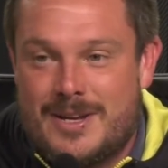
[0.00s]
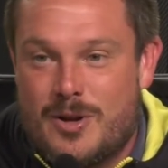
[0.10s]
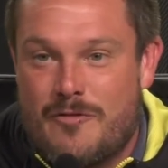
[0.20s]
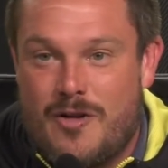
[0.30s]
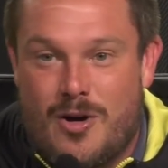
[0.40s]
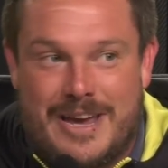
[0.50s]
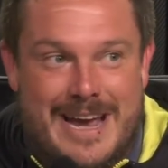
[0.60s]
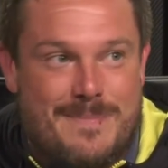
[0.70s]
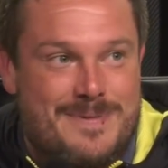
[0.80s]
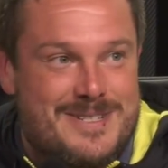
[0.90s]
You know, fall
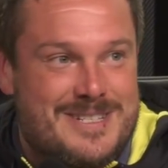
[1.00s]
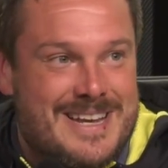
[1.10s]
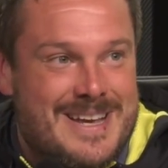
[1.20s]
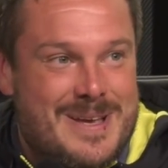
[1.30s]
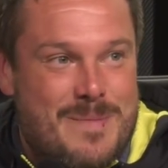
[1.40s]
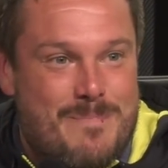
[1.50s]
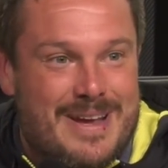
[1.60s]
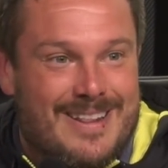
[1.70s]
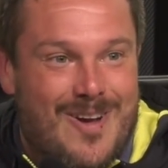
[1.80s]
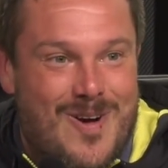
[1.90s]
camp has
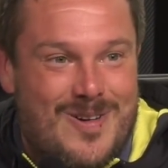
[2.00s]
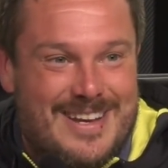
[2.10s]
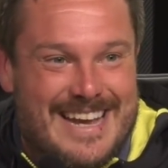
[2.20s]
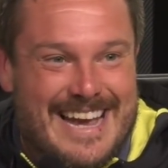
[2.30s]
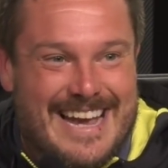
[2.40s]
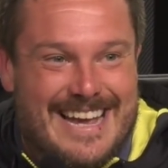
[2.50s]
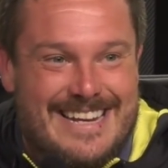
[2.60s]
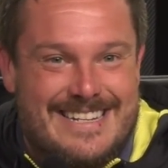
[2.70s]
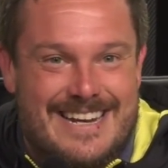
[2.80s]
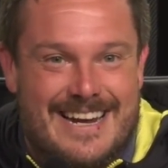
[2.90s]
been long,
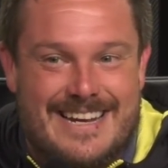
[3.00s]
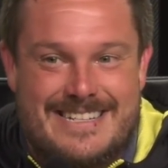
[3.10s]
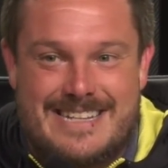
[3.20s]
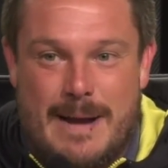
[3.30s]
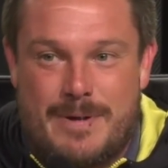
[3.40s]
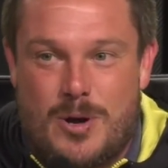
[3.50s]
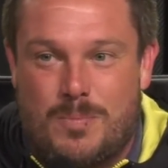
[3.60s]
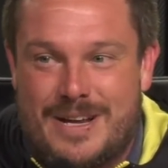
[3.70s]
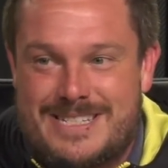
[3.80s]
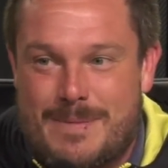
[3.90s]
and it's time to go
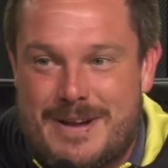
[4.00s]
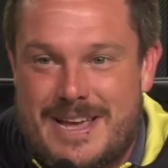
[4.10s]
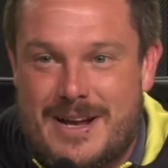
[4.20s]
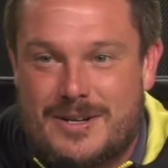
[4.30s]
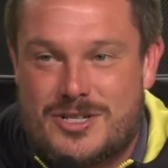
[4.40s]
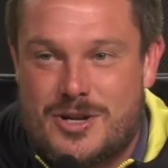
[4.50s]
play somebody else.